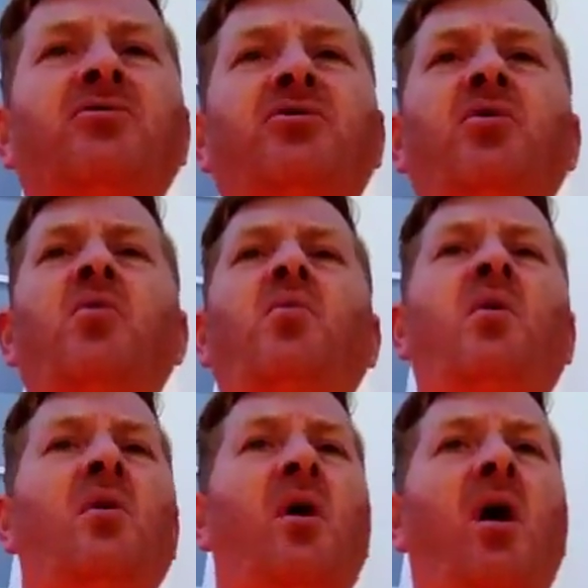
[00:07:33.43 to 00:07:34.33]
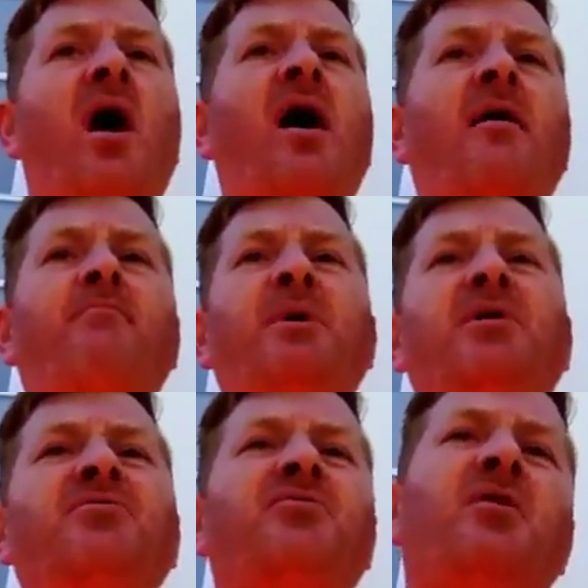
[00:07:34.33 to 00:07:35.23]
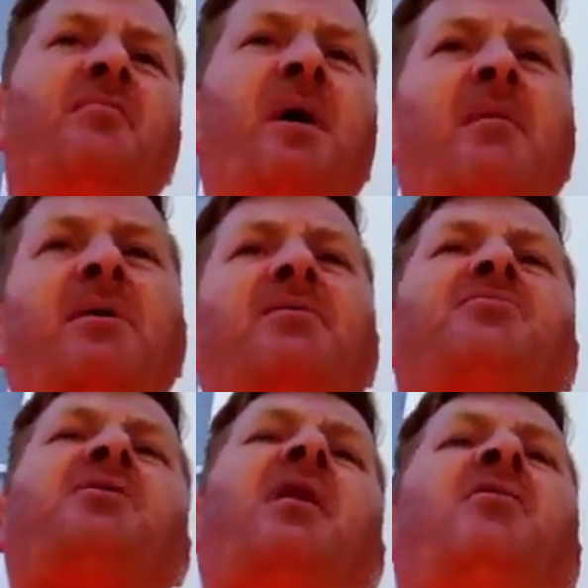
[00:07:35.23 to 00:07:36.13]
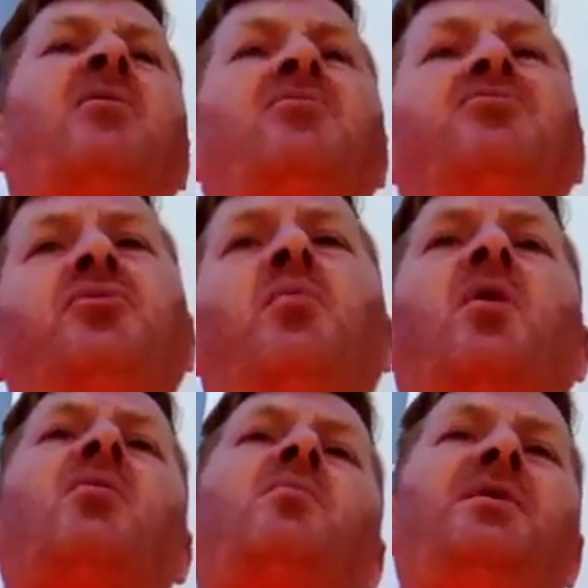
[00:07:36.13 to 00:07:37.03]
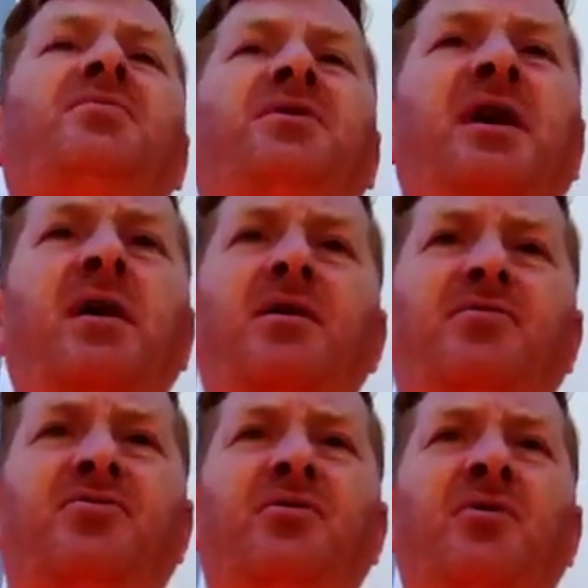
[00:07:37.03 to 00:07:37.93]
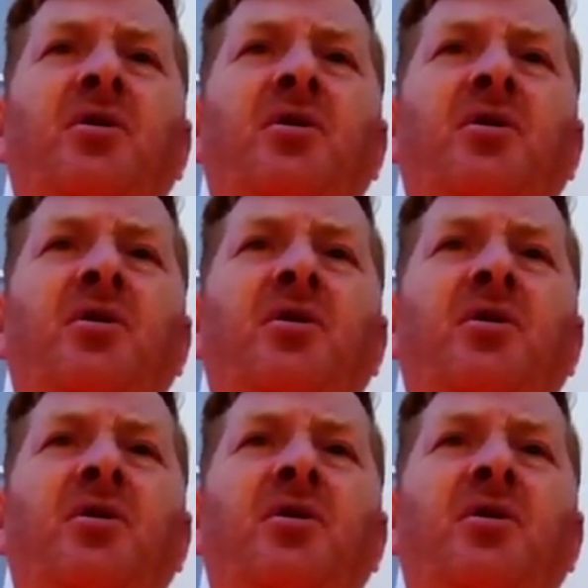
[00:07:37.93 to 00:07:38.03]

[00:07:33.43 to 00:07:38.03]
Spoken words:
you have been certified by the state to work with kids.